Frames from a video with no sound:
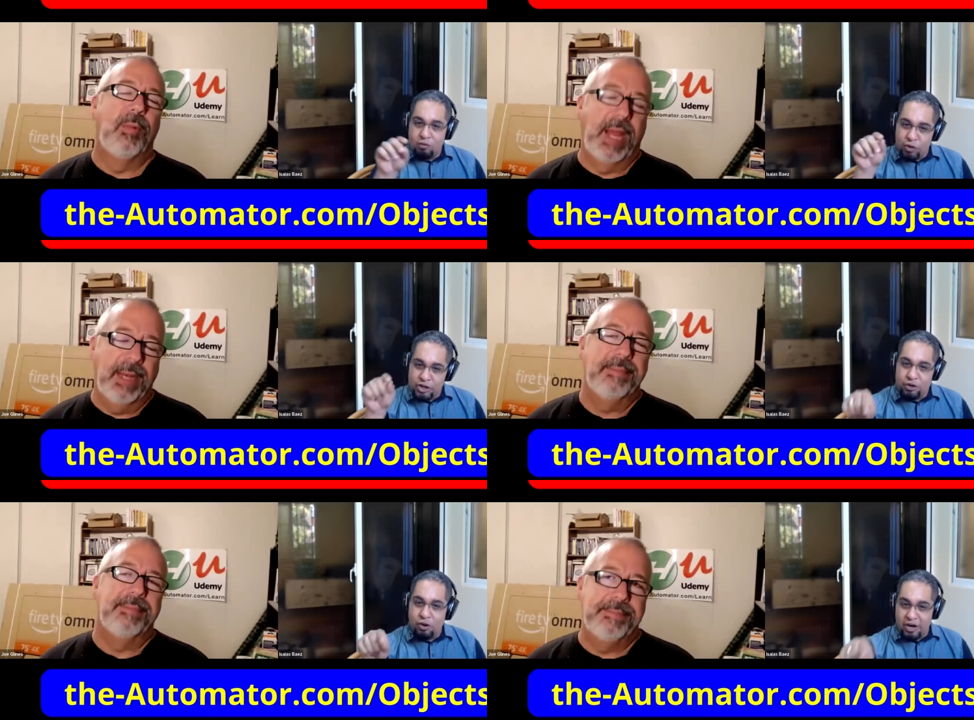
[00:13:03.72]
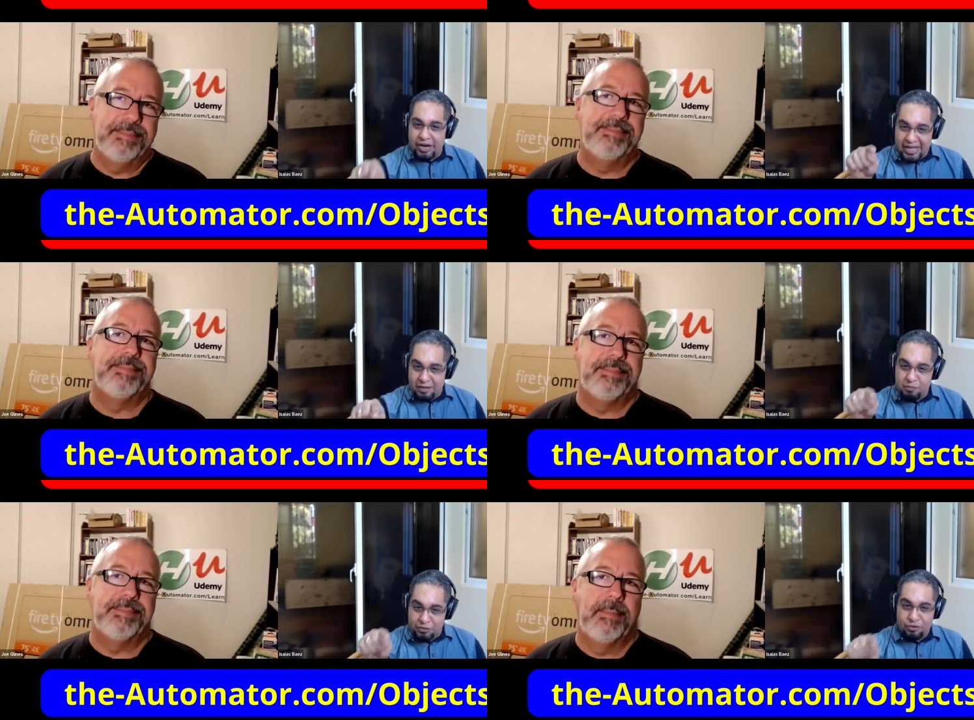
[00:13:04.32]
Speaker 1: when you are
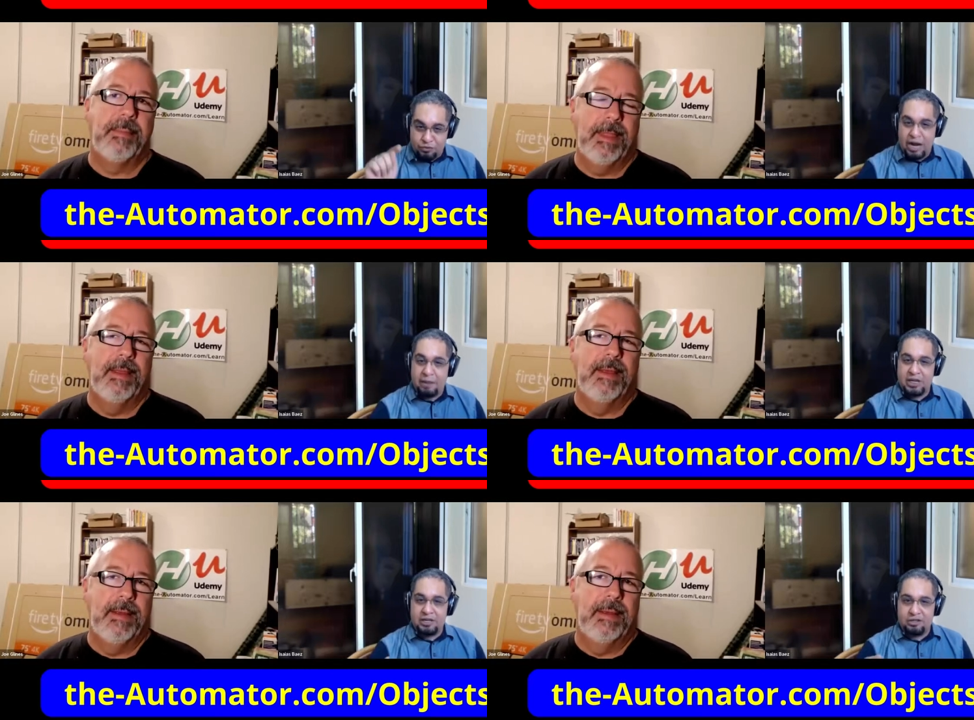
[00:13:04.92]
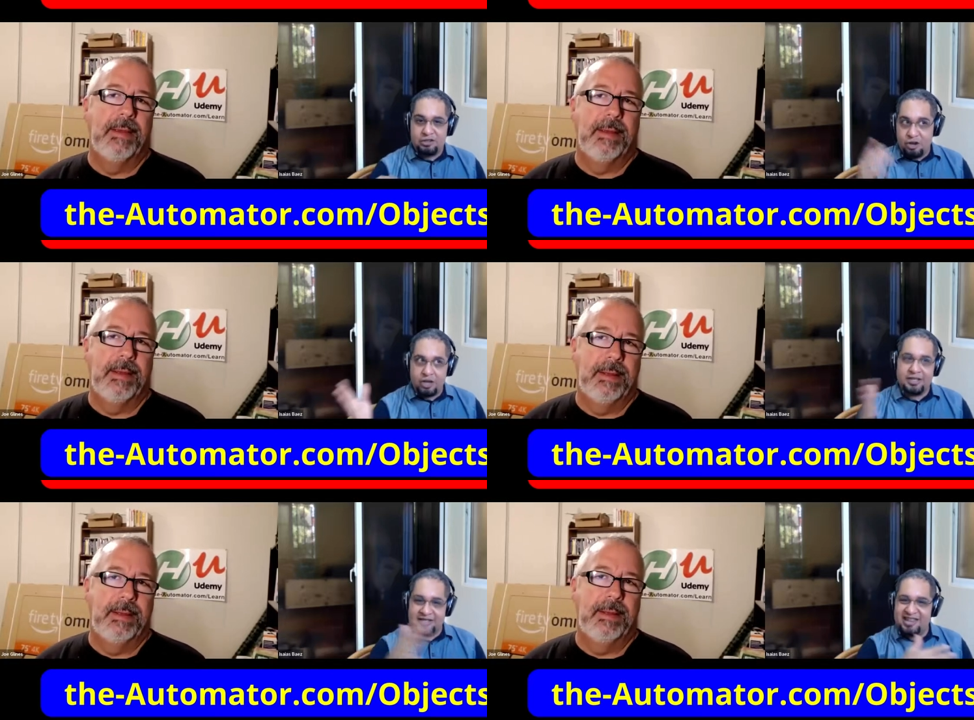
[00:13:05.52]
in programming, you're not
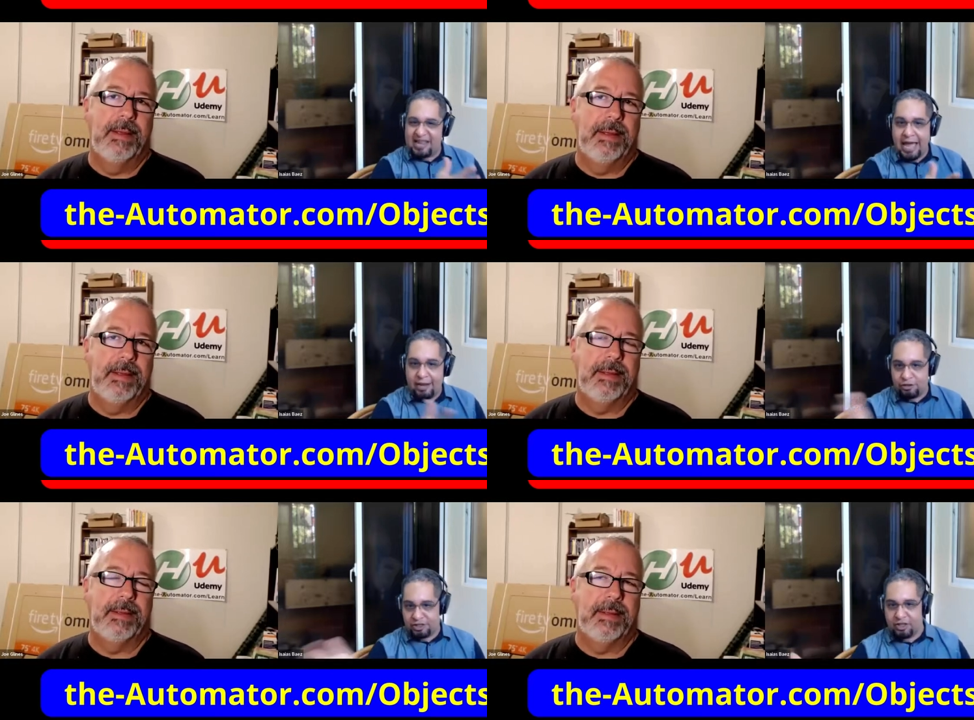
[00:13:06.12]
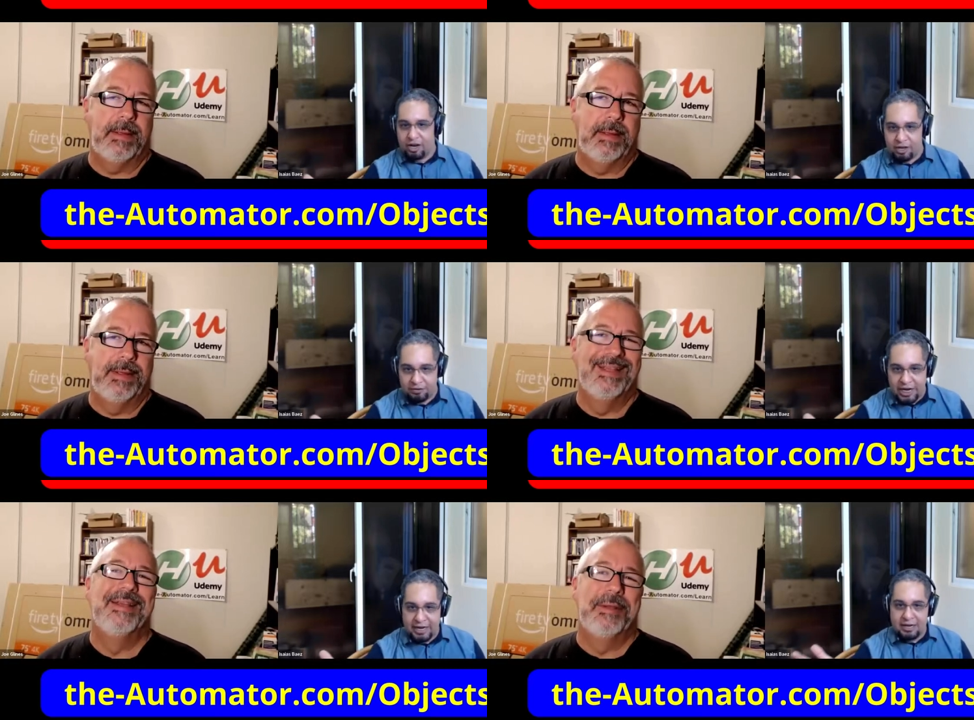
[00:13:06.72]
going to see a cat or a dog,
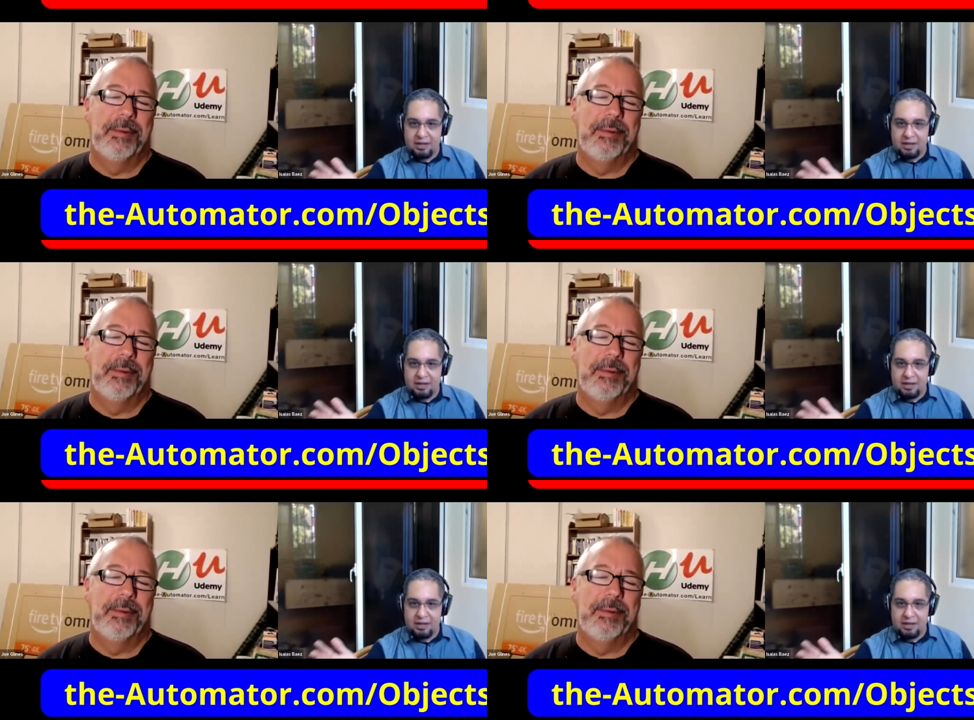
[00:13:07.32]
right?